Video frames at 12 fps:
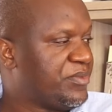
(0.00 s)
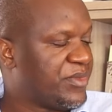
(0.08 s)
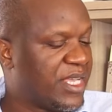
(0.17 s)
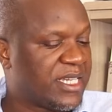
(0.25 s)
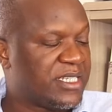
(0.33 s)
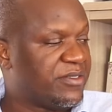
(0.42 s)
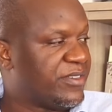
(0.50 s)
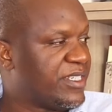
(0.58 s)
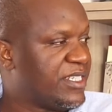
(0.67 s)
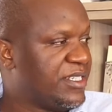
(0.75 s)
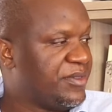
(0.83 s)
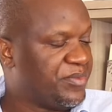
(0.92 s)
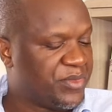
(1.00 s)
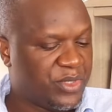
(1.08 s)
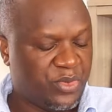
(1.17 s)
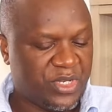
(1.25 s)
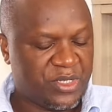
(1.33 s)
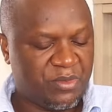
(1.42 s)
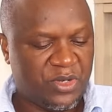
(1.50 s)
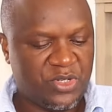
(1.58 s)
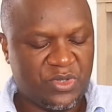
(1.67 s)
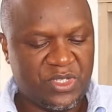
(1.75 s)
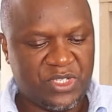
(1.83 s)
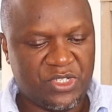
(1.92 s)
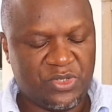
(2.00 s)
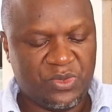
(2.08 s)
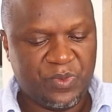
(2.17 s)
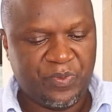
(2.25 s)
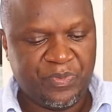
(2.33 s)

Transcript: activated to respond to this issue.